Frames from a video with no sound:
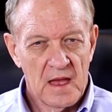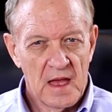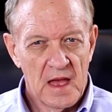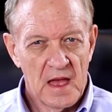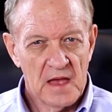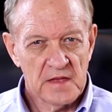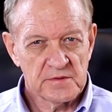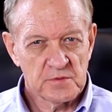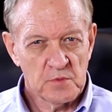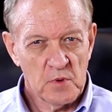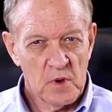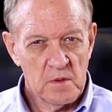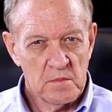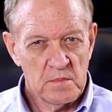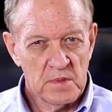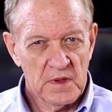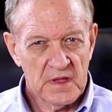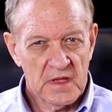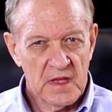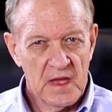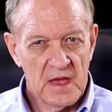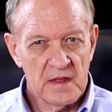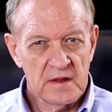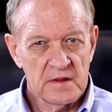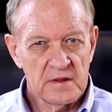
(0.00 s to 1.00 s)
As we
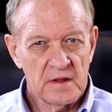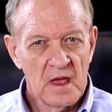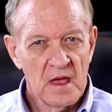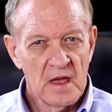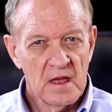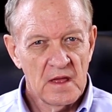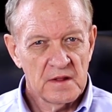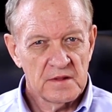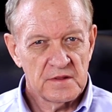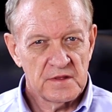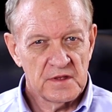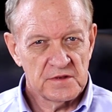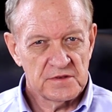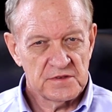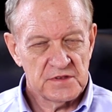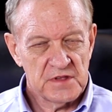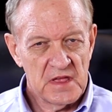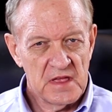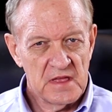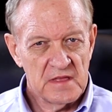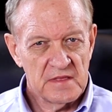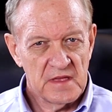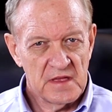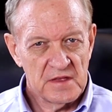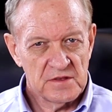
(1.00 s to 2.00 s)
begin to
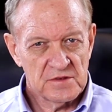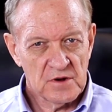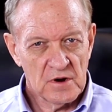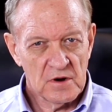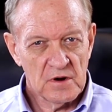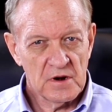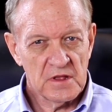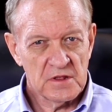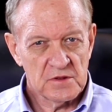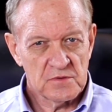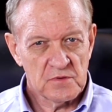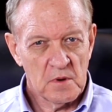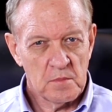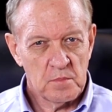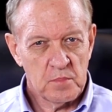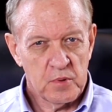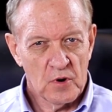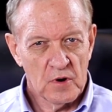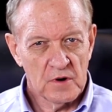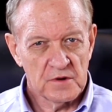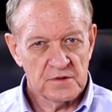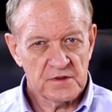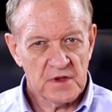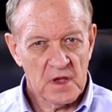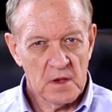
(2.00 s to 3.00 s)
see these earnings
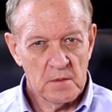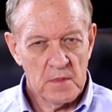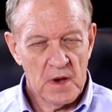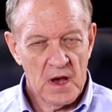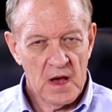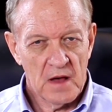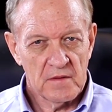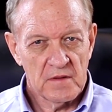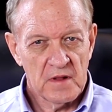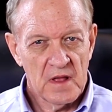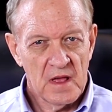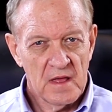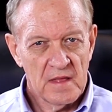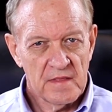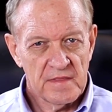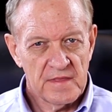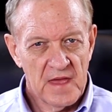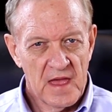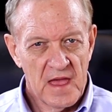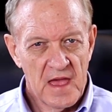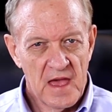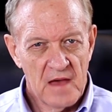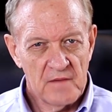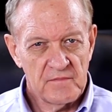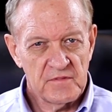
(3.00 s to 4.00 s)
reports come out, the
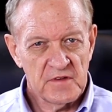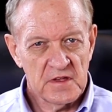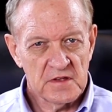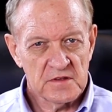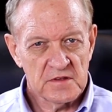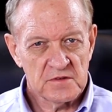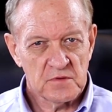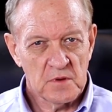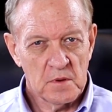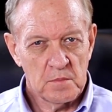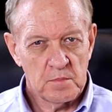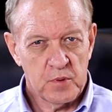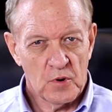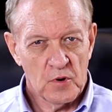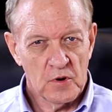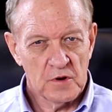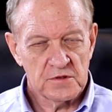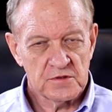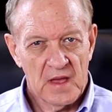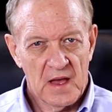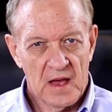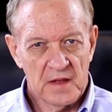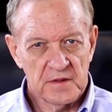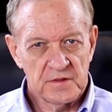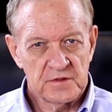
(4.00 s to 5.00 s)
heaviest
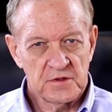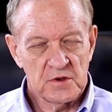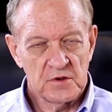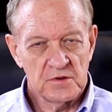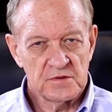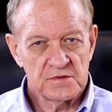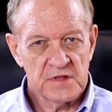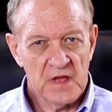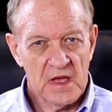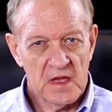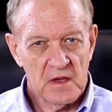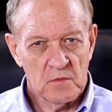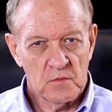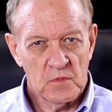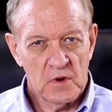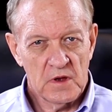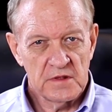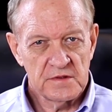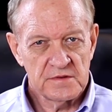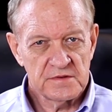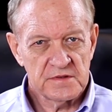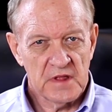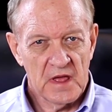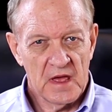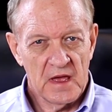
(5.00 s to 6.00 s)
reports on Tuesday and
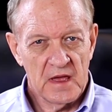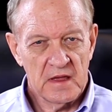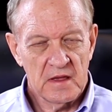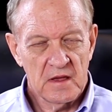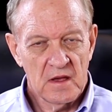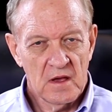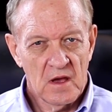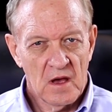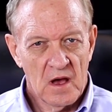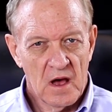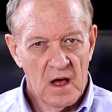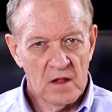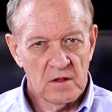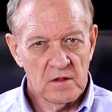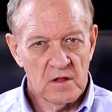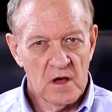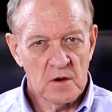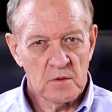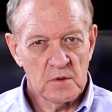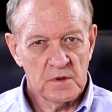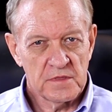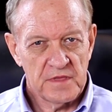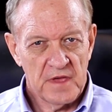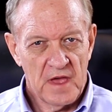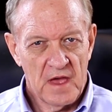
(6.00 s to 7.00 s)
Wednesday along
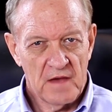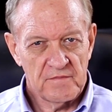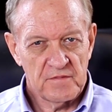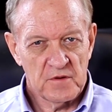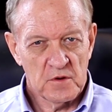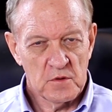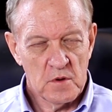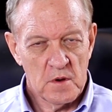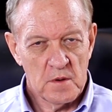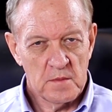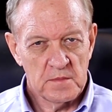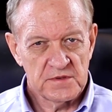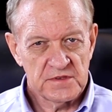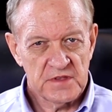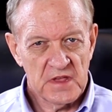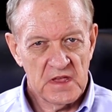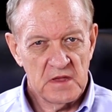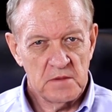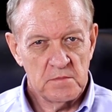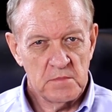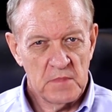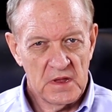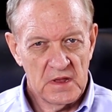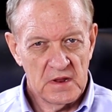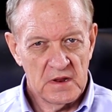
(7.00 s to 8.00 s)
with the FOMC
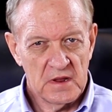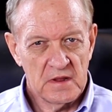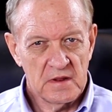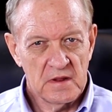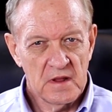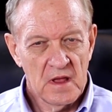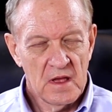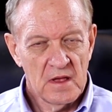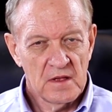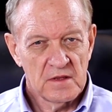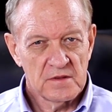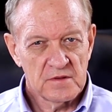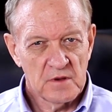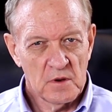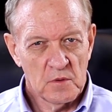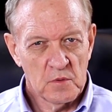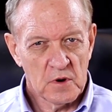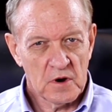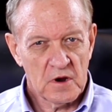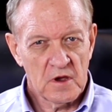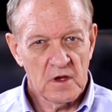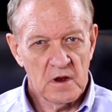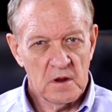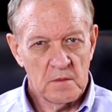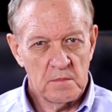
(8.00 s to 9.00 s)
meeting. So we're
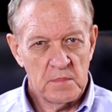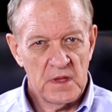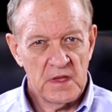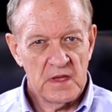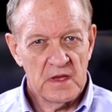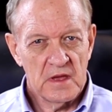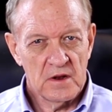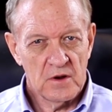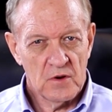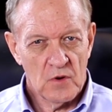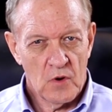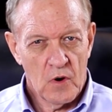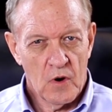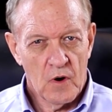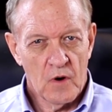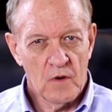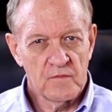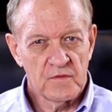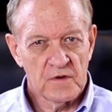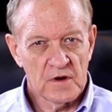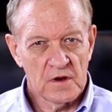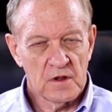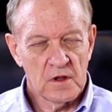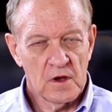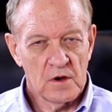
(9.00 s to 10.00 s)
going to be in
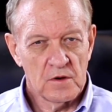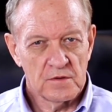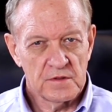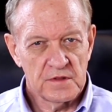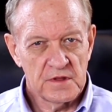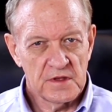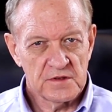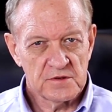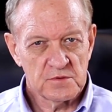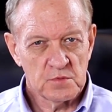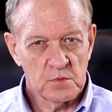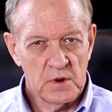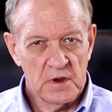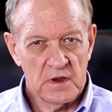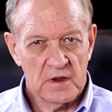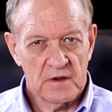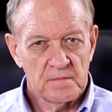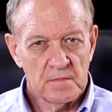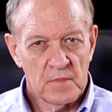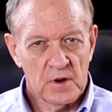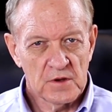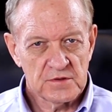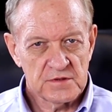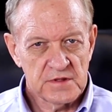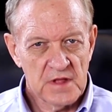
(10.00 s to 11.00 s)
overload this week.
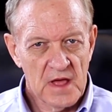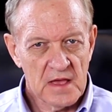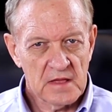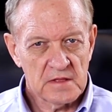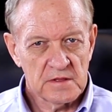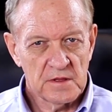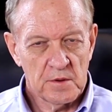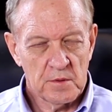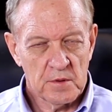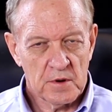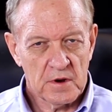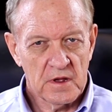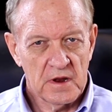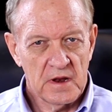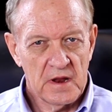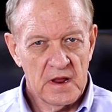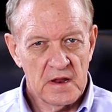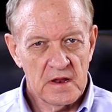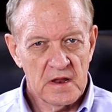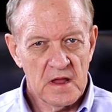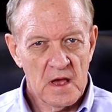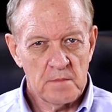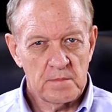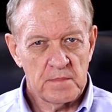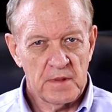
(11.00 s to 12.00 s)
Most likely, we're going to
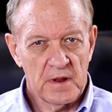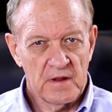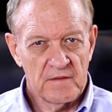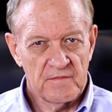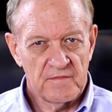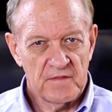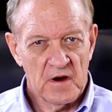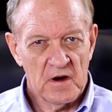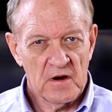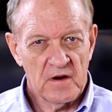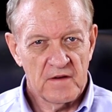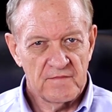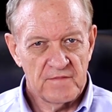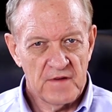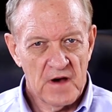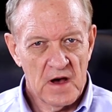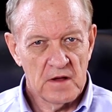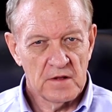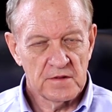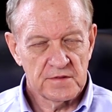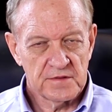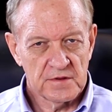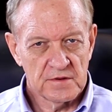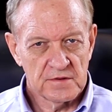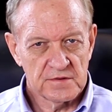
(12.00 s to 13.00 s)
end up in a very
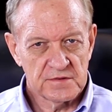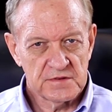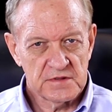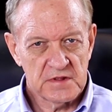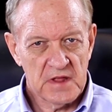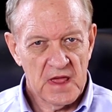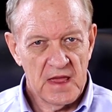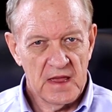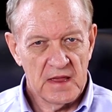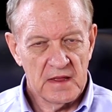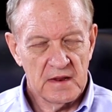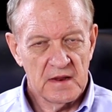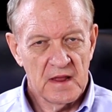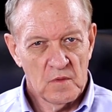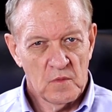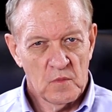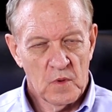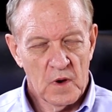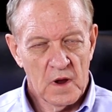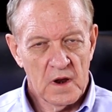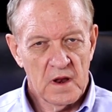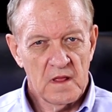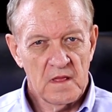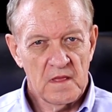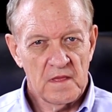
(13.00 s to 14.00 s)
volatile state.
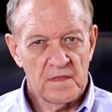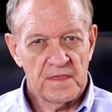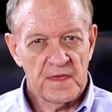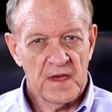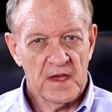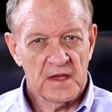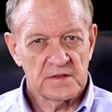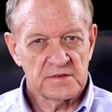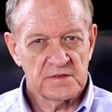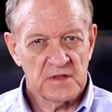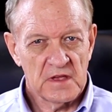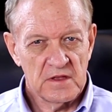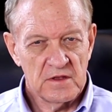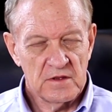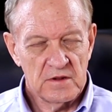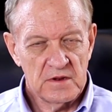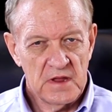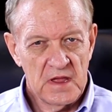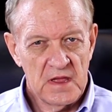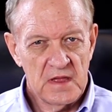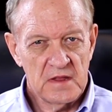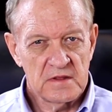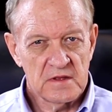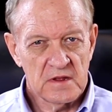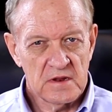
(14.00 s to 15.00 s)
One of the things that you
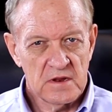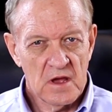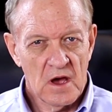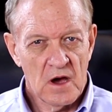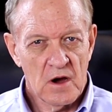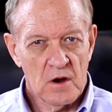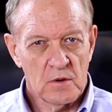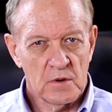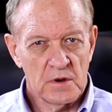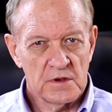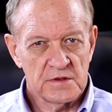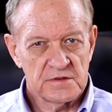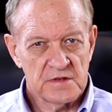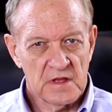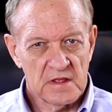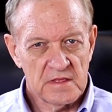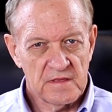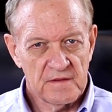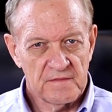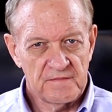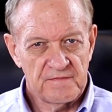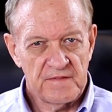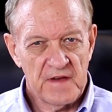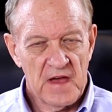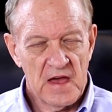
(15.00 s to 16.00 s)
need to know is that
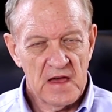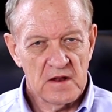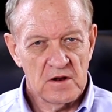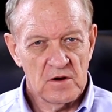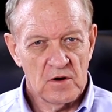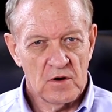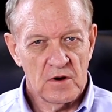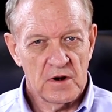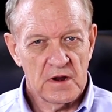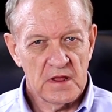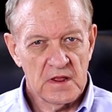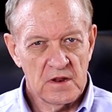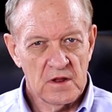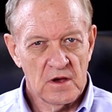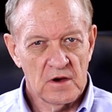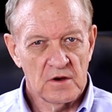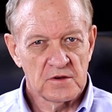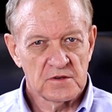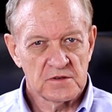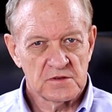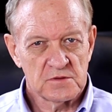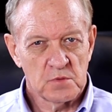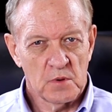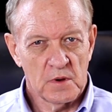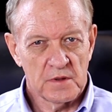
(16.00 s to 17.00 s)
the Fed already
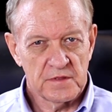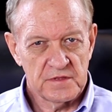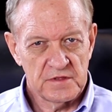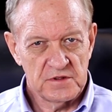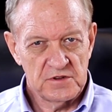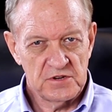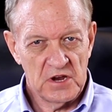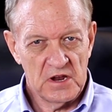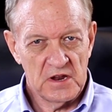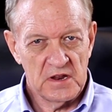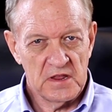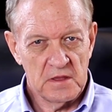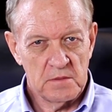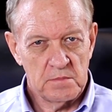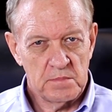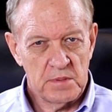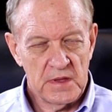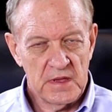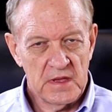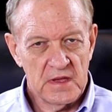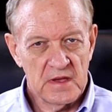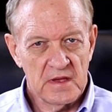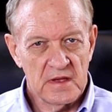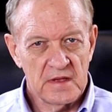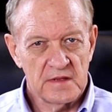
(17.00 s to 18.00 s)
knows what
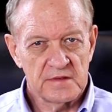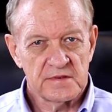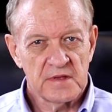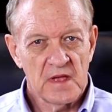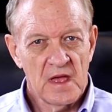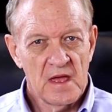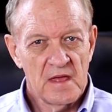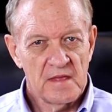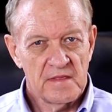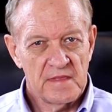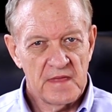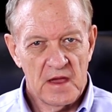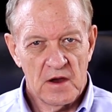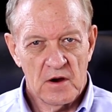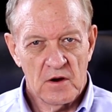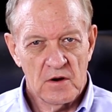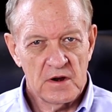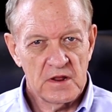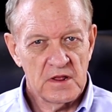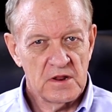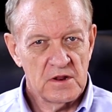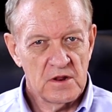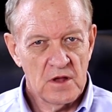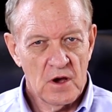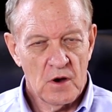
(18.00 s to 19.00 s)
GDP is. They
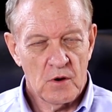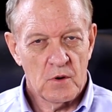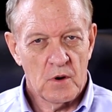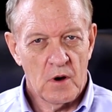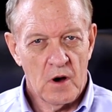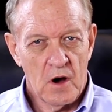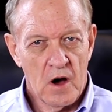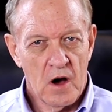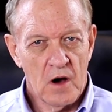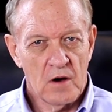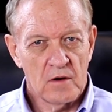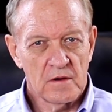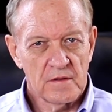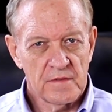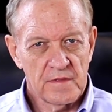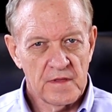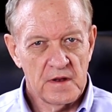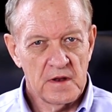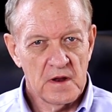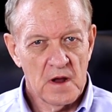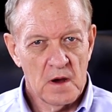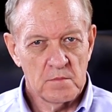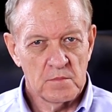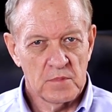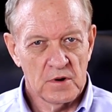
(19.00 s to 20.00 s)
already know all of the
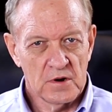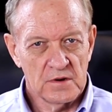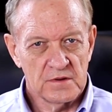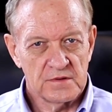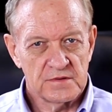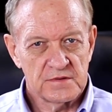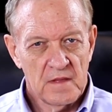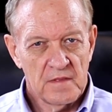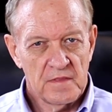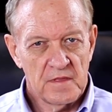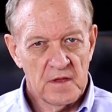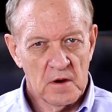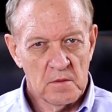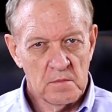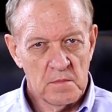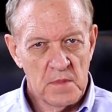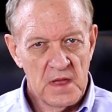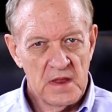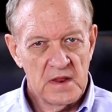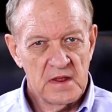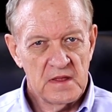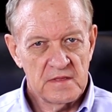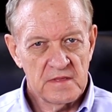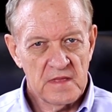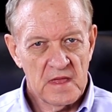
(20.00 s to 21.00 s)
numbers. Their
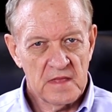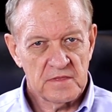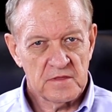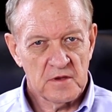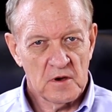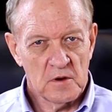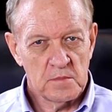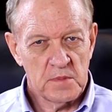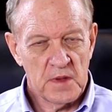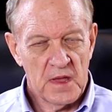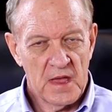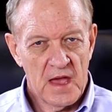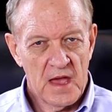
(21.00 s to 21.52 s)
meeting that they'll be